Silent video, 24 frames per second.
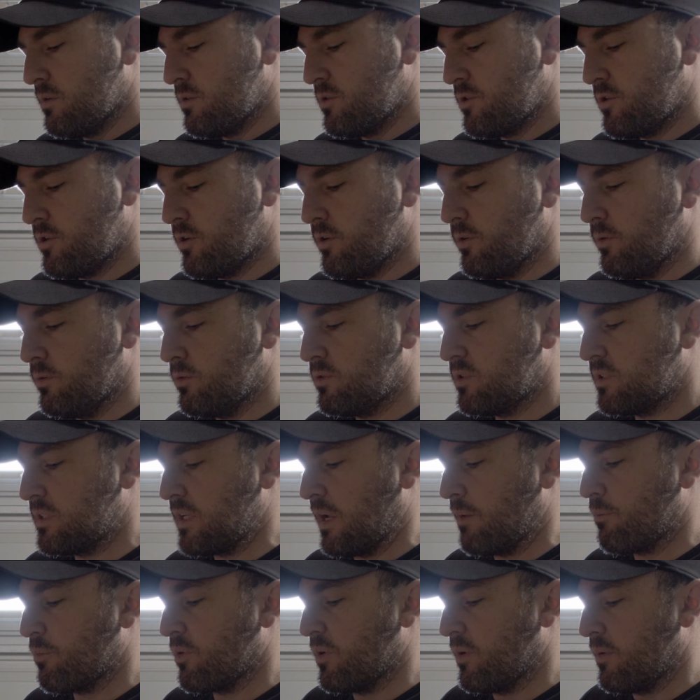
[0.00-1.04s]
two
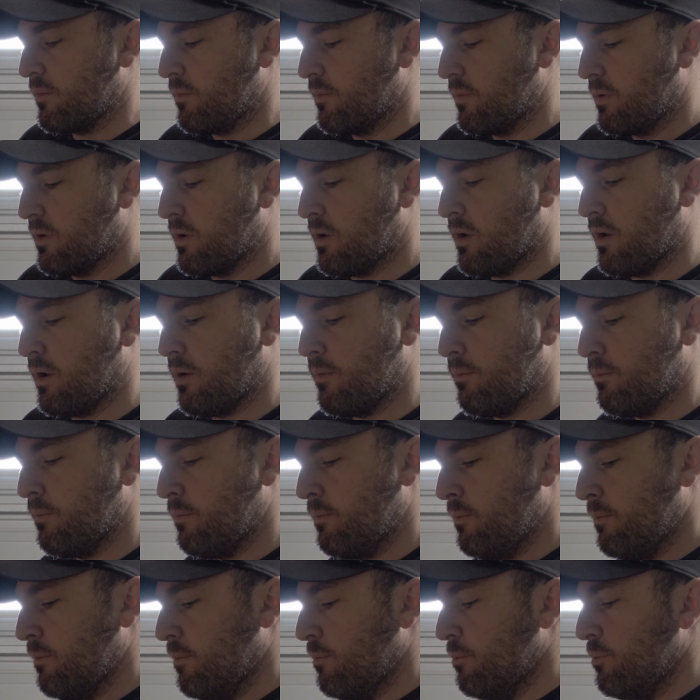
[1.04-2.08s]
separate
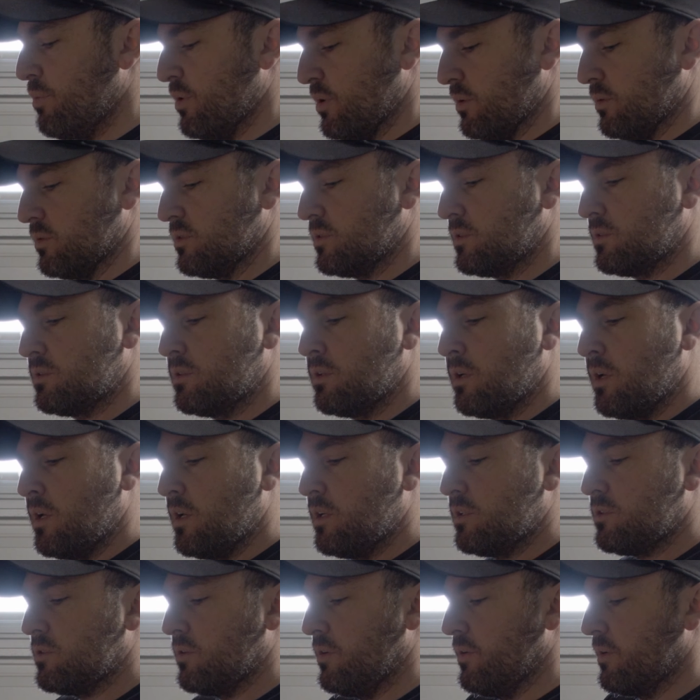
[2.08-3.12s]
boosts.
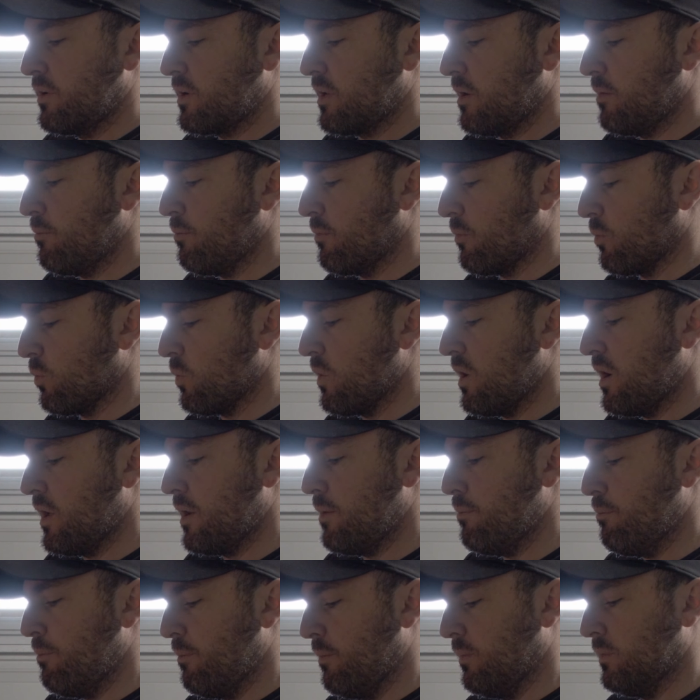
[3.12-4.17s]
So you can
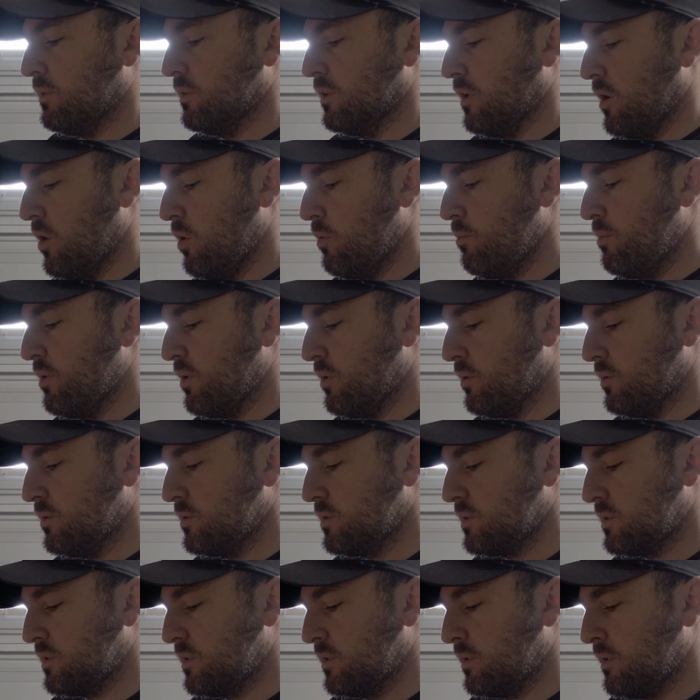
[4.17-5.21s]
run low
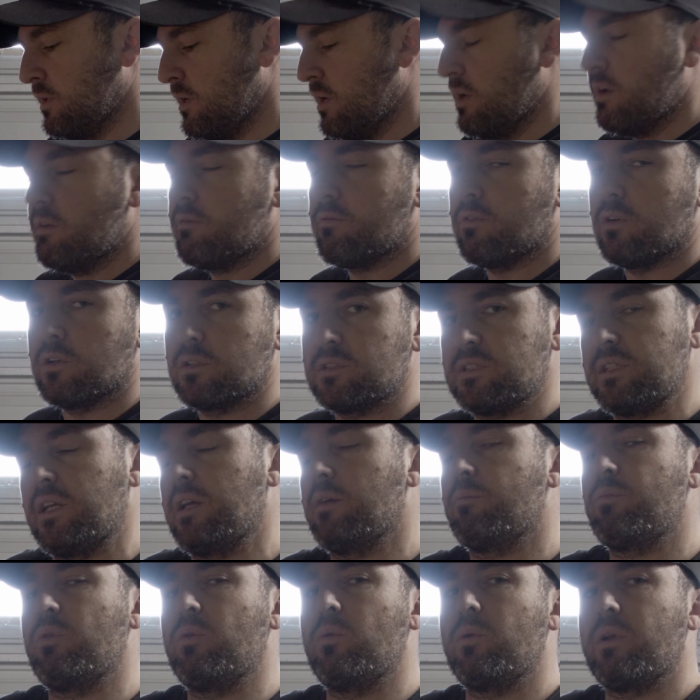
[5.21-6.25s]
boost. For
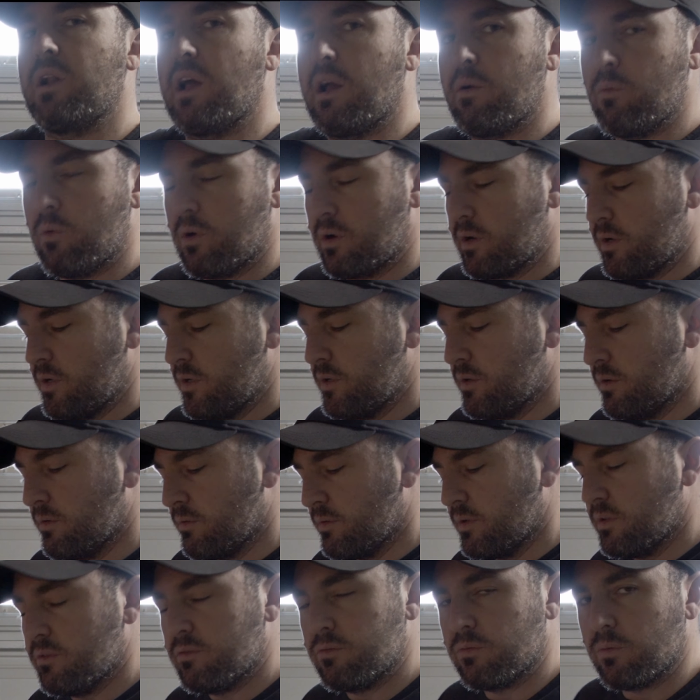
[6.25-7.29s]
example, what I want to do
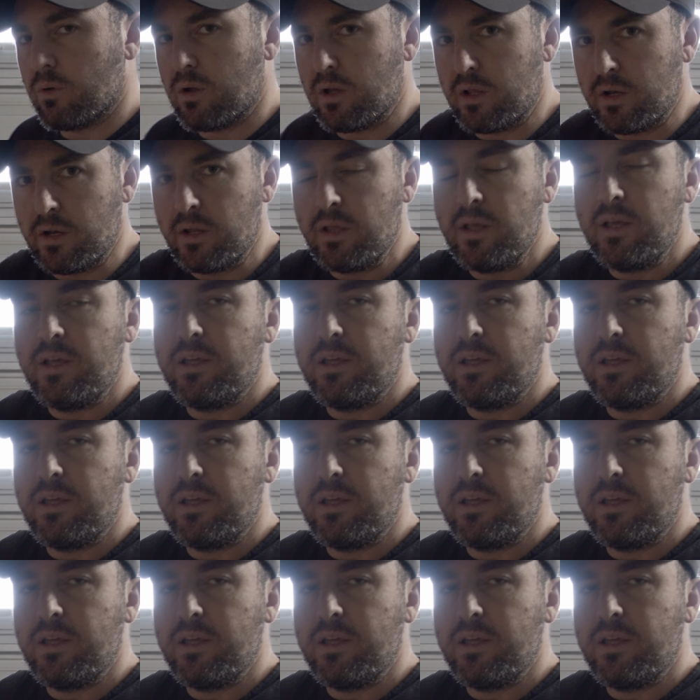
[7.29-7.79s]
is run